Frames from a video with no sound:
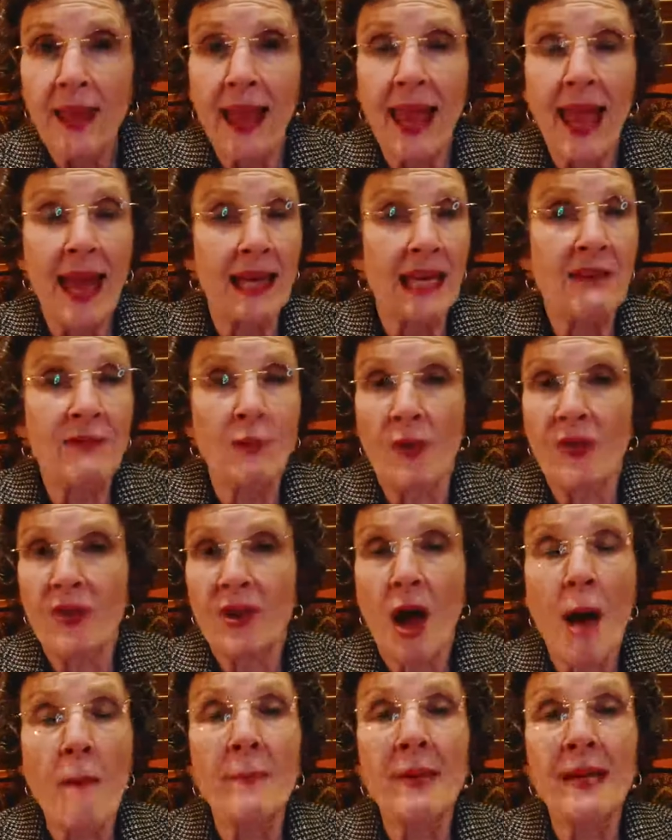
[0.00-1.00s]
and even with
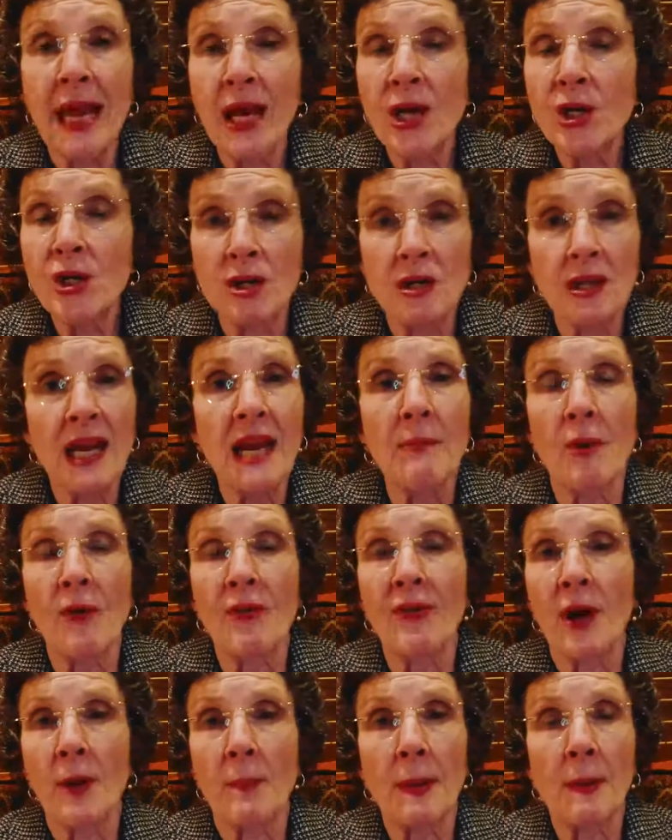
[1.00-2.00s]
combination
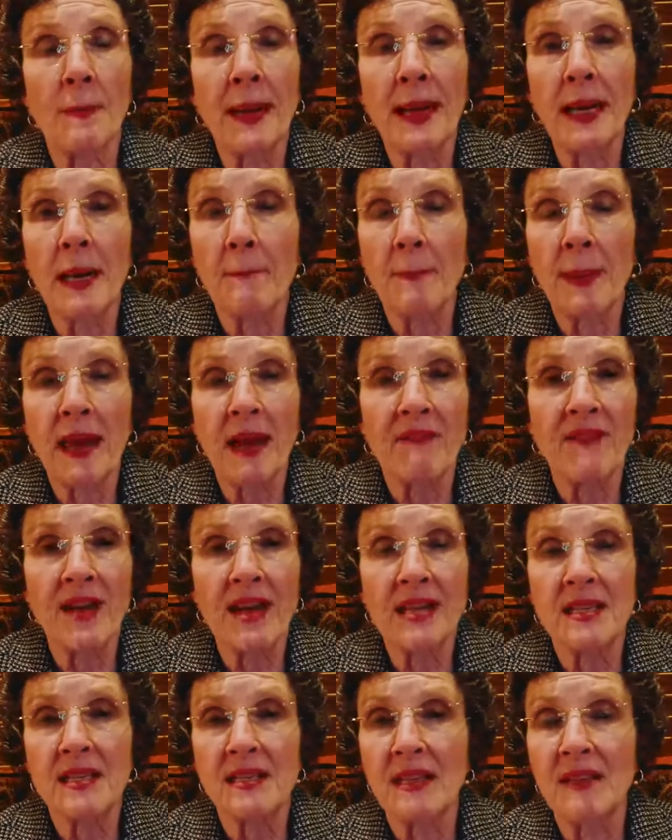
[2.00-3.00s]
chemotherapy, median
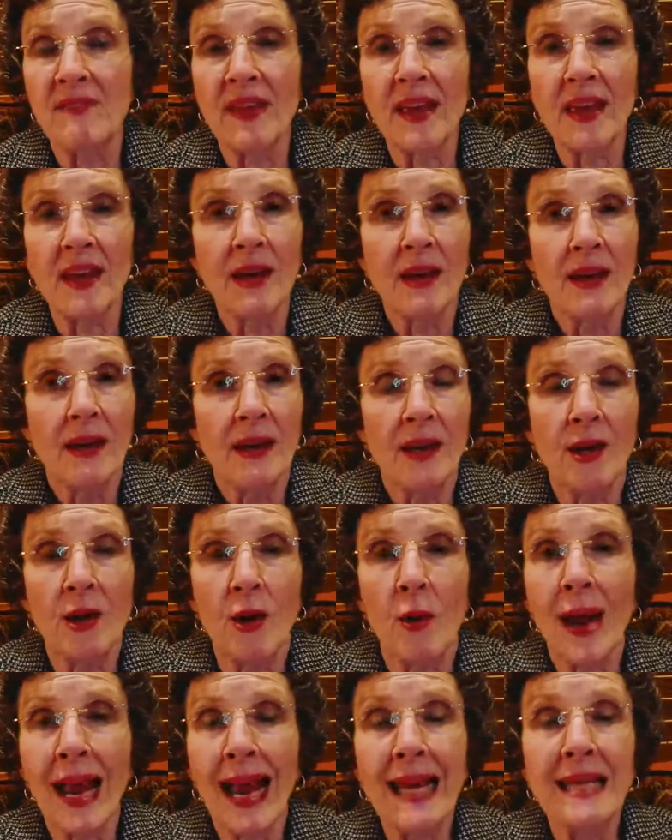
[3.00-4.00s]
PFS is in the you
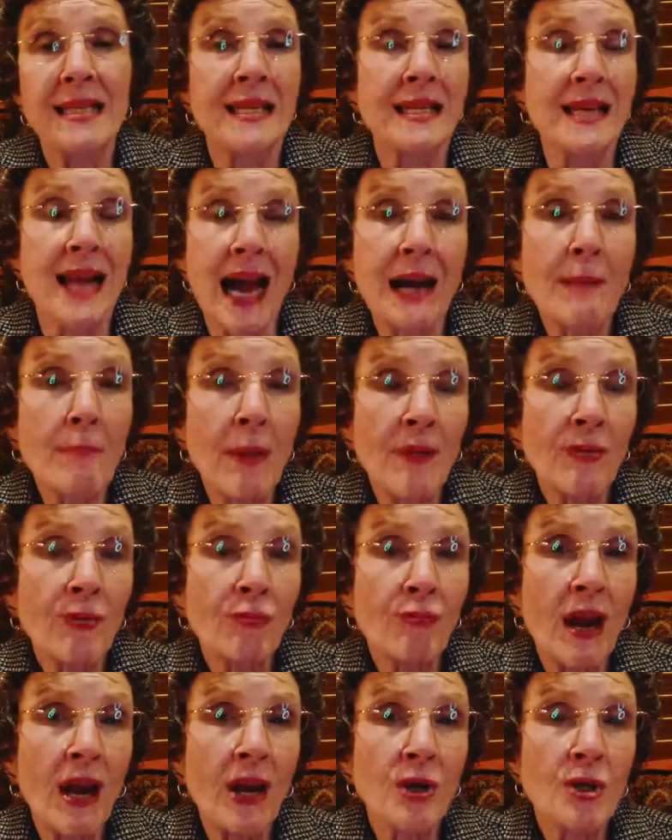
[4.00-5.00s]
know eight to nine month
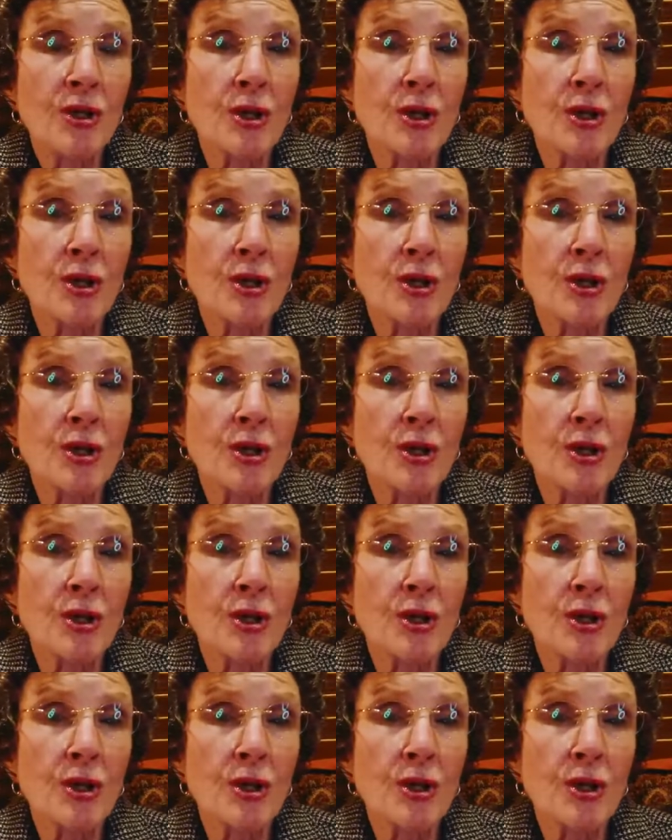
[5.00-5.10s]
range.